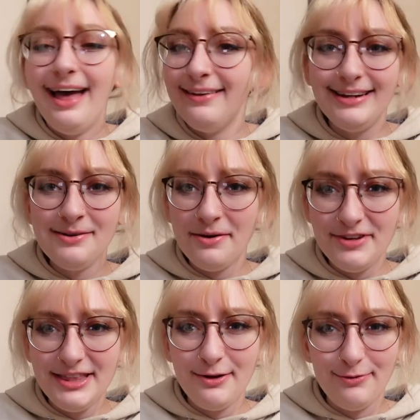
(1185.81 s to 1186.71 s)
I liked how
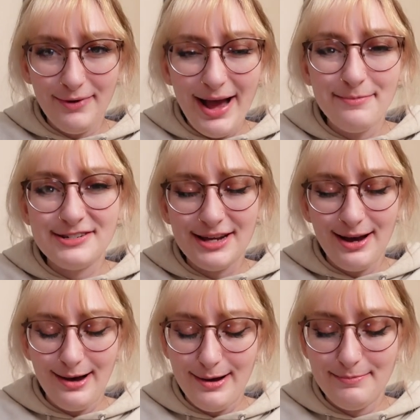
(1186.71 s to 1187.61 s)
everything wrapped
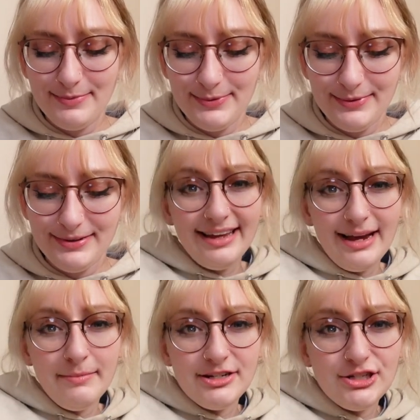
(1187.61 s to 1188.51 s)
up I think
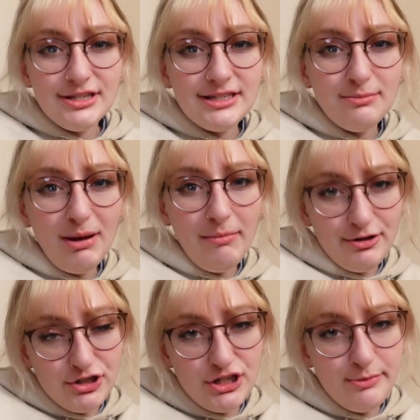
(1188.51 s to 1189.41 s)
I mentioned this in my
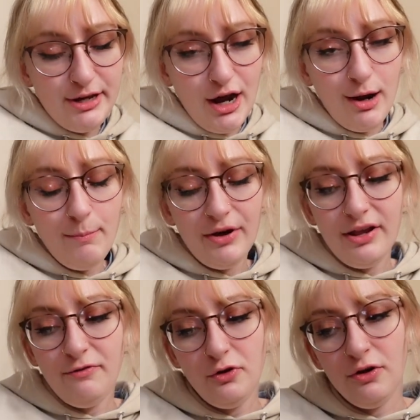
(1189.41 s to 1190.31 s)
March TBR,
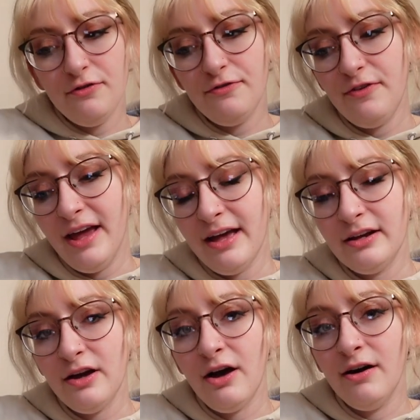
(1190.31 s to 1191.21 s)
but if you're a
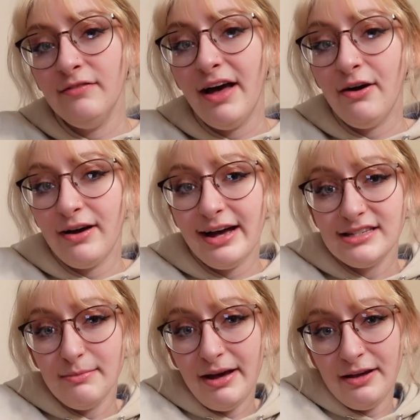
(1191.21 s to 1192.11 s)
fan of Elle
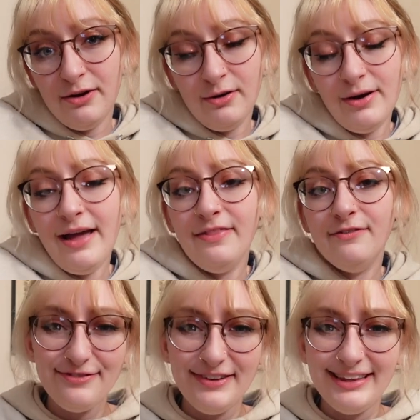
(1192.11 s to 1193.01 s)
Cosimano and the
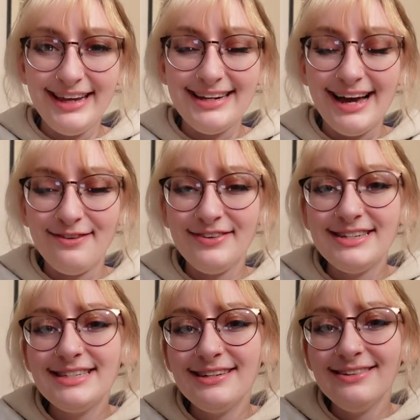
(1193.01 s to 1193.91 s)
Finlay Donovan
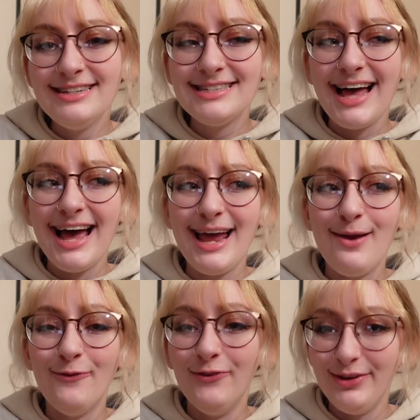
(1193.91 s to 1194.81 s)
series, I
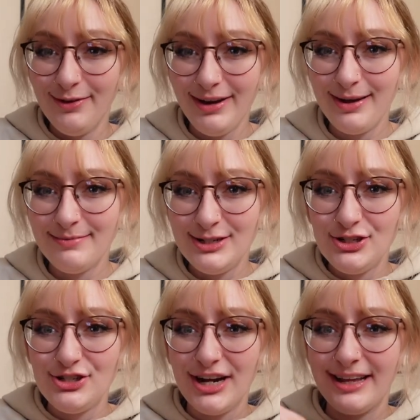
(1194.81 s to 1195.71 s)
really recommend you
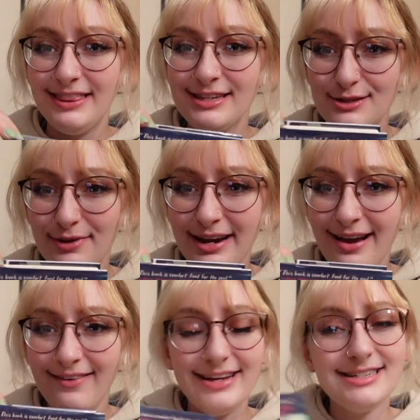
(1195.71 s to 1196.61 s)
check this one
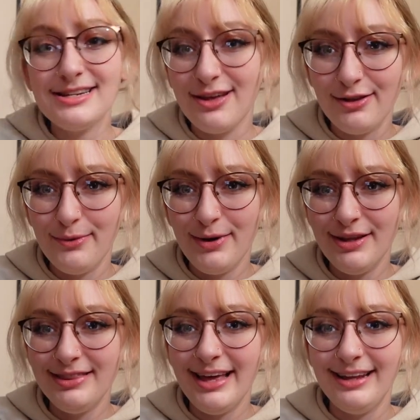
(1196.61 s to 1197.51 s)
out. It's another
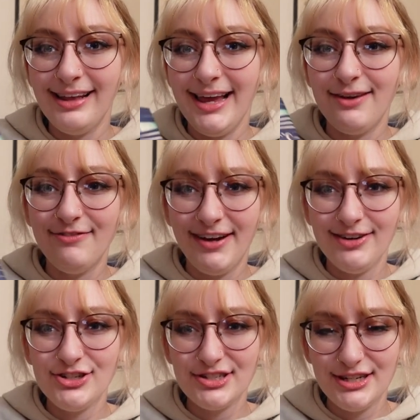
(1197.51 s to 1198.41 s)
one that like
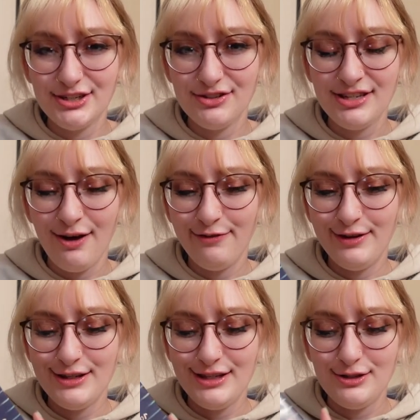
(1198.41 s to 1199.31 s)
Vera just gets herself
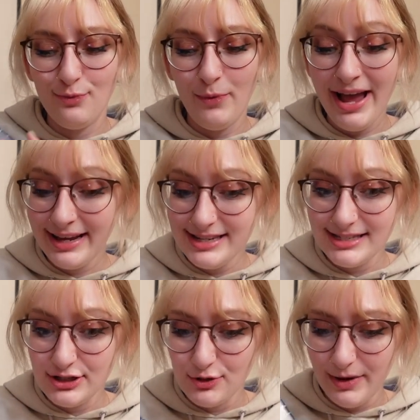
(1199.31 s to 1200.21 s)
into these wacky
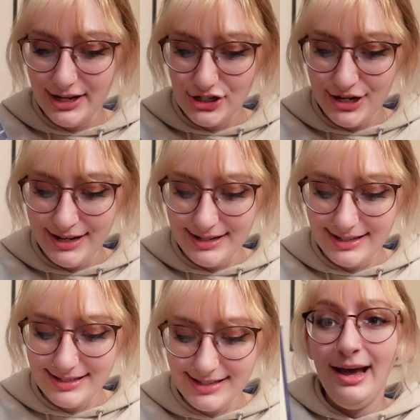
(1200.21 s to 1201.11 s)
situations.